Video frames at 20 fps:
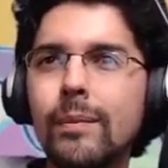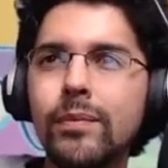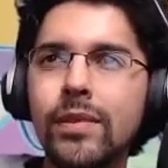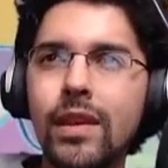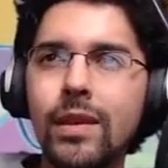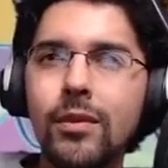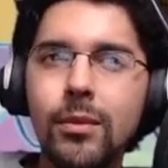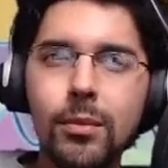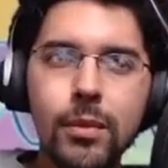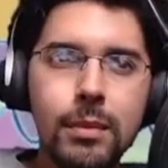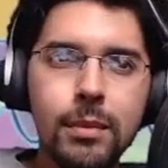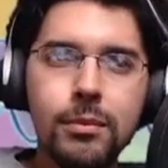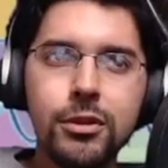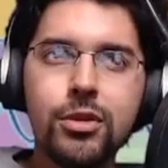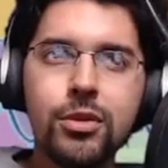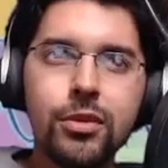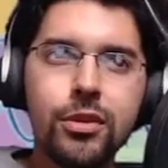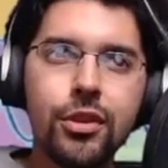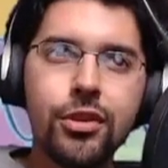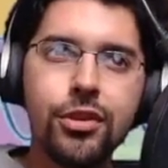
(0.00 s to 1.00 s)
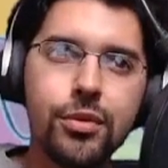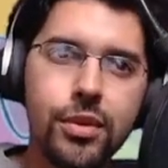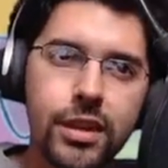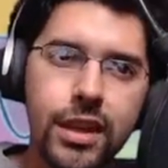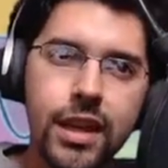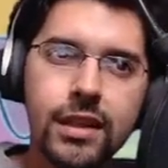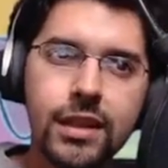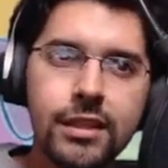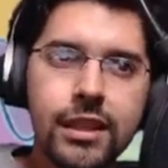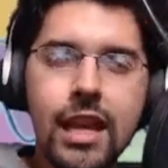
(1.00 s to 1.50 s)
Even in between the
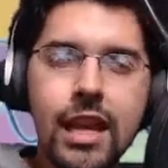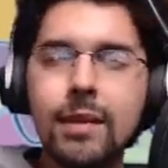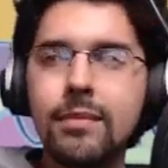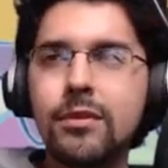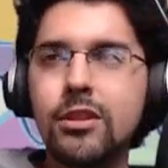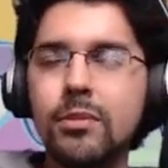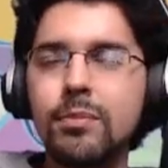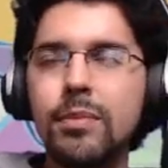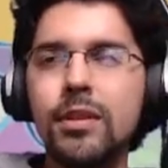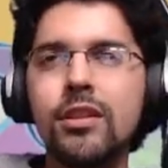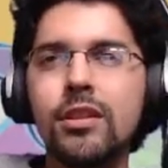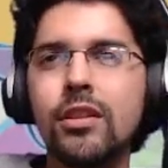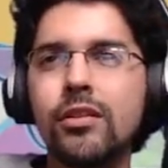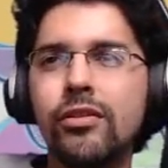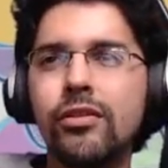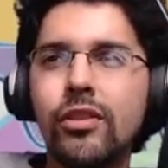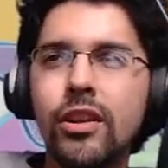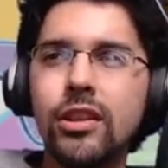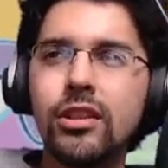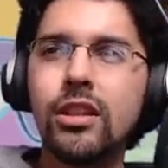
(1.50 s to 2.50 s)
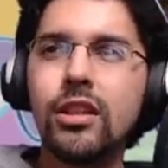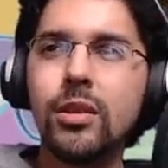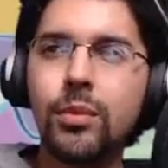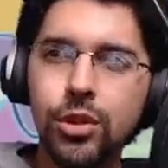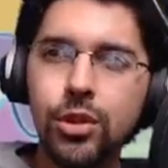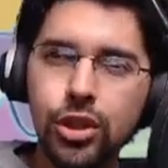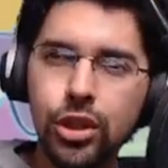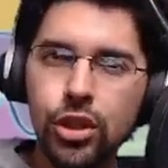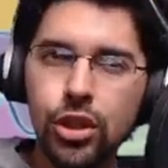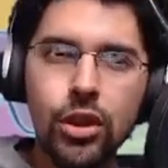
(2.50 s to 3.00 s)
3DS games has been different, and then
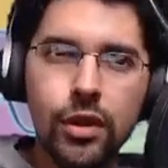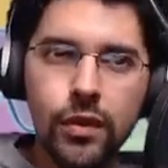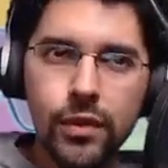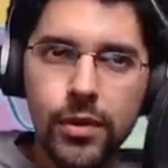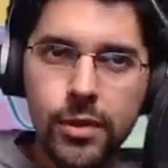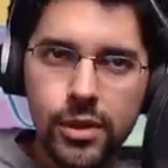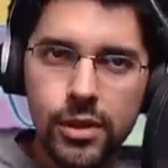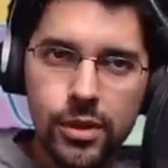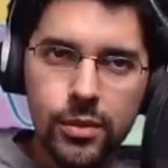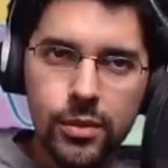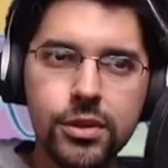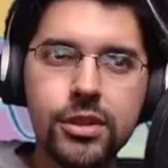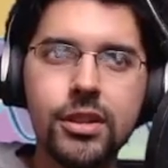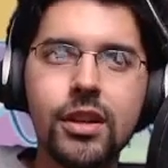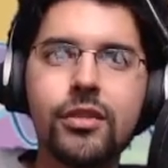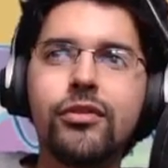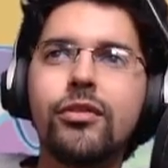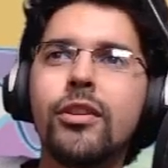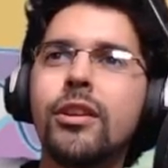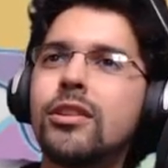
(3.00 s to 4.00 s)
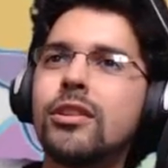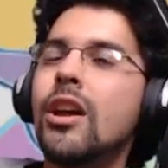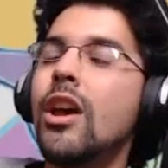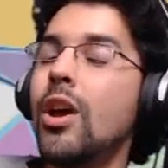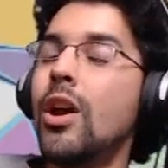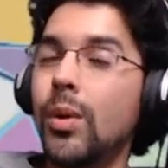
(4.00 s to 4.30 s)
with Shinobi versus different,